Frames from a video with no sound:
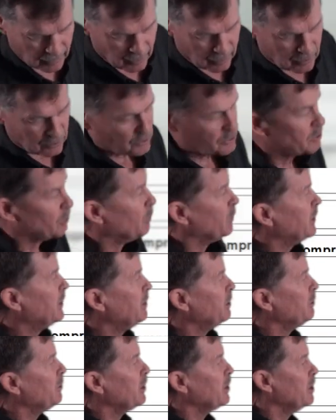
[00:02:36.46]
So
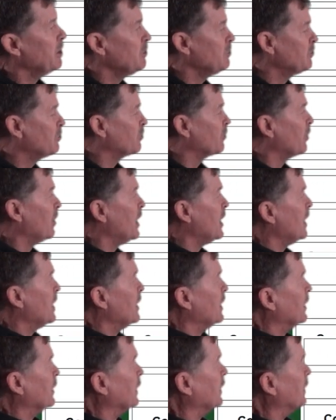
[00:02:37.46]
here is
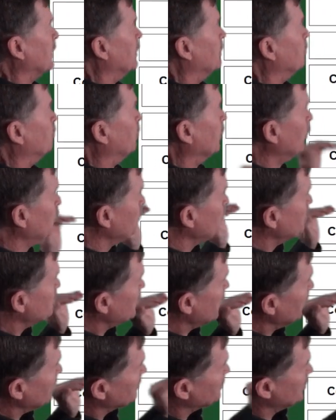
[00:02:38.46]
Bloom's
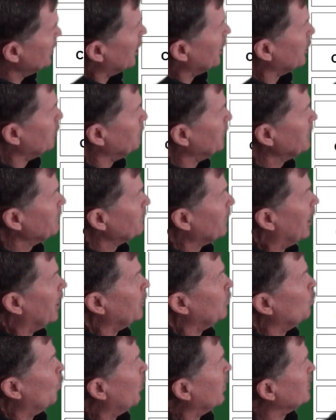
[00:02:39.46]
taxonomy
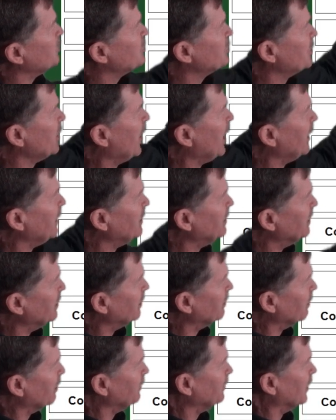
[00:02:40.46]
on one side
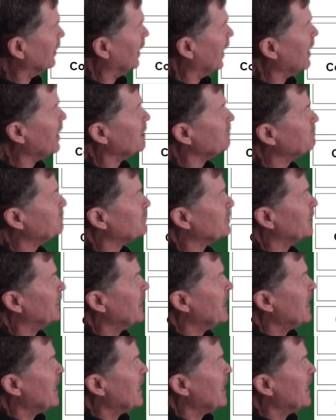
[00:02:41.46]
here on the left,